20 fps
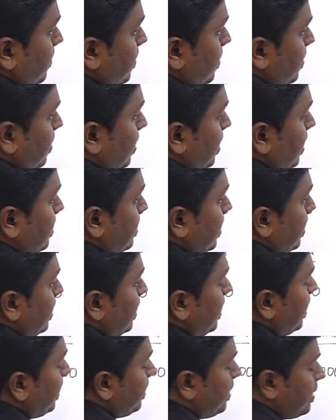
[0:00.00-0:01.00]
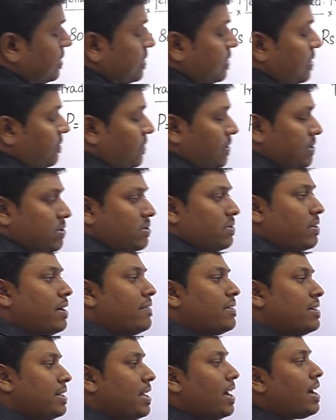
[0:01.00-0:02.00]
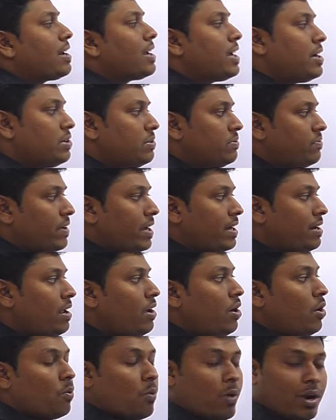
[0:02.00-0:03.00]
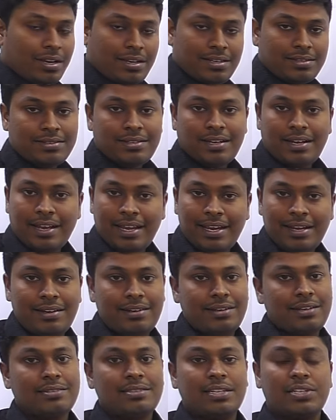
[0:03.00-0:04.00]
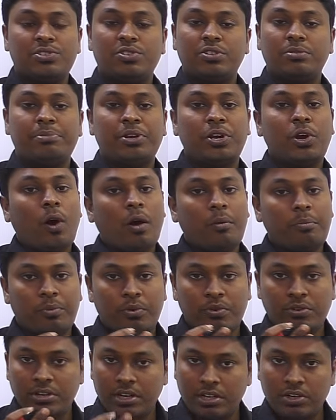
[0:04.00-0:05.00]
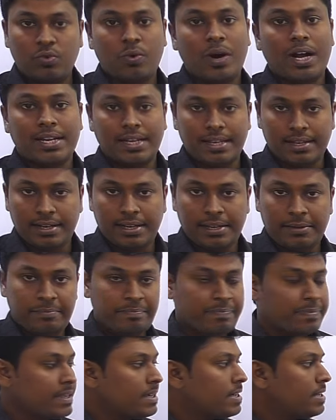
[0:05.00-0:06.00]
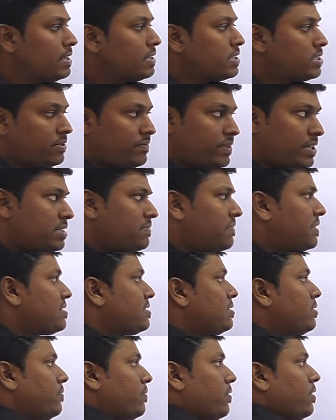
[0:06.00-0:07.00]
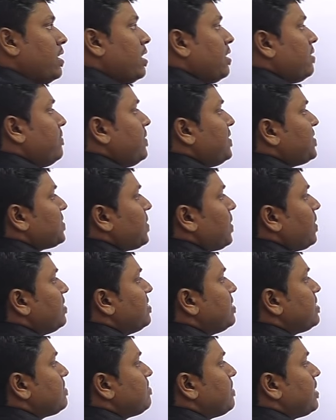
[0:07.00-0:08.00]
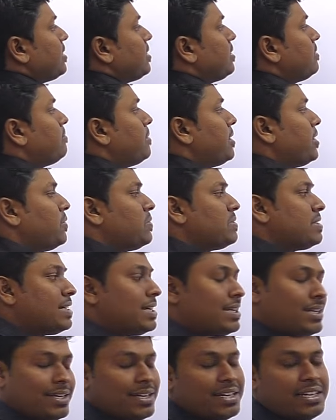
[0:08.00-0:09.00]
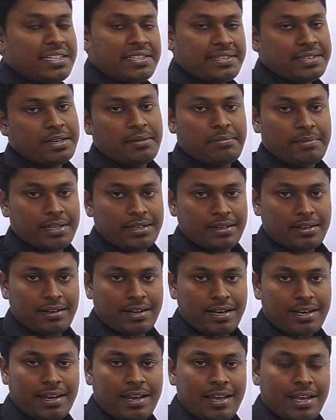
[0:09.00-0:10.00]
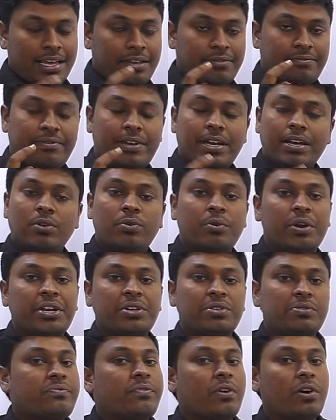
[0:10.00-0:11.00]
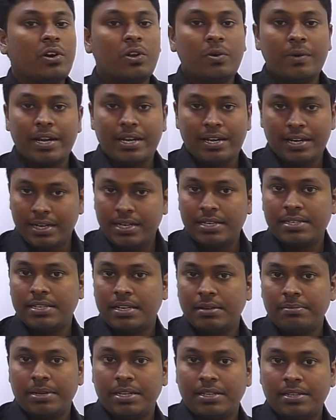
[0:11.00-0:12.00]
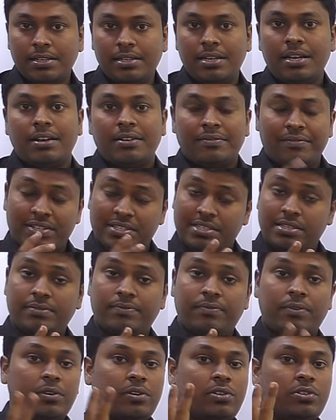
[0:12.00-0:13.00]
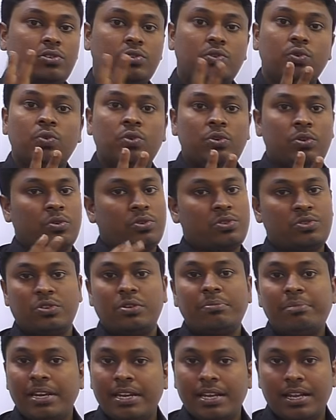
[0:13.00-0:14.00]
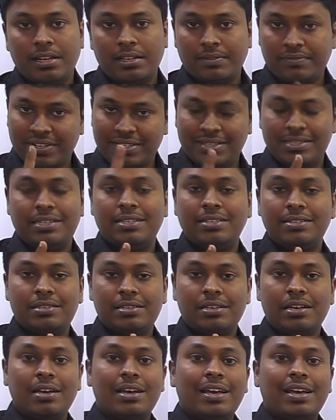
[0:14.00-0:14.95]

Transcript: So these are the data given. So our target to find what is the interest that should be compounded quarterly. So friends, first of all, let me solve this method by using a traditional method, right? If we are going to follow a traditional method, first of all, 2 notes should be done. First is,